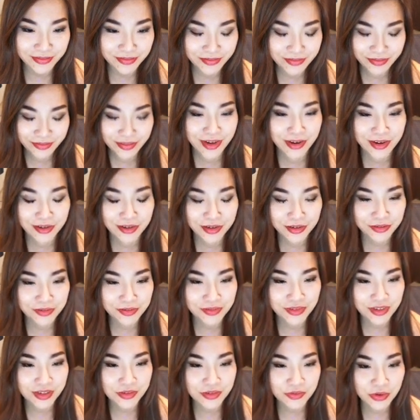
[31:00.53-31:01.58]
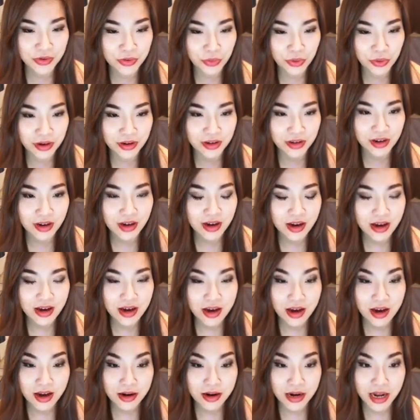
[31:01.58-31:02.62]
I don't know just feel weird
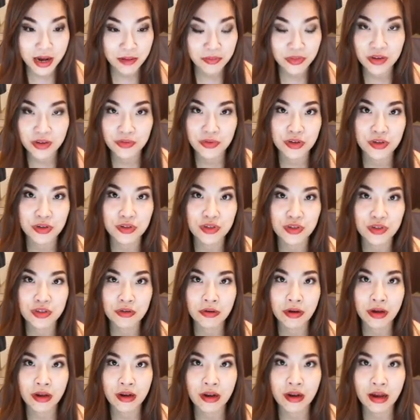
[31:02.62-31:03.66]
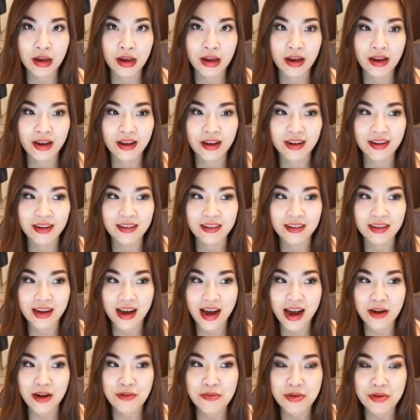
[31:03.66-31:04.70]
I'm never used to it and
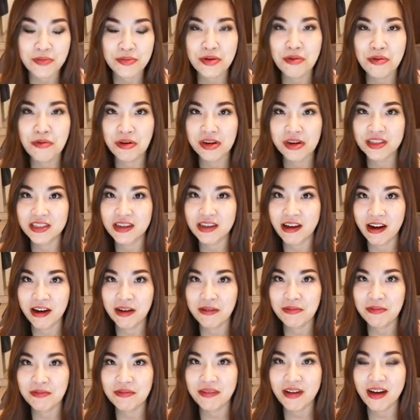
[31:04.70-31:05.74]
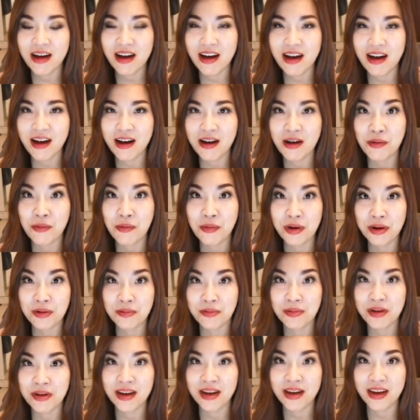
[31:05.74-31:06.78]
I remember one time one of
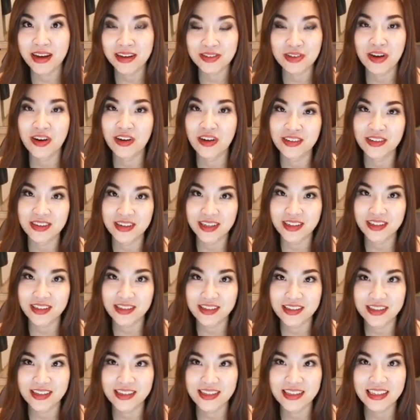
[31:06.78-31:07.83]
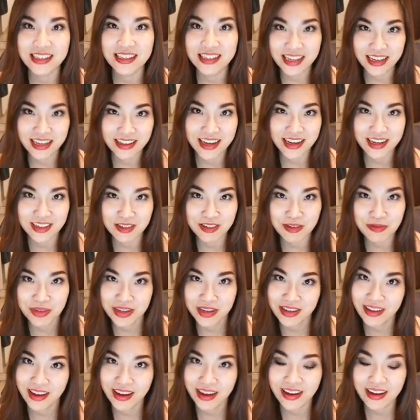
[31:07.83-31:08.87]
my ex-colleagues say that to me
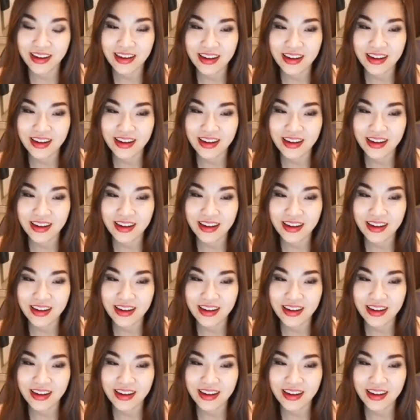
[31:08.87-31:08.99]
like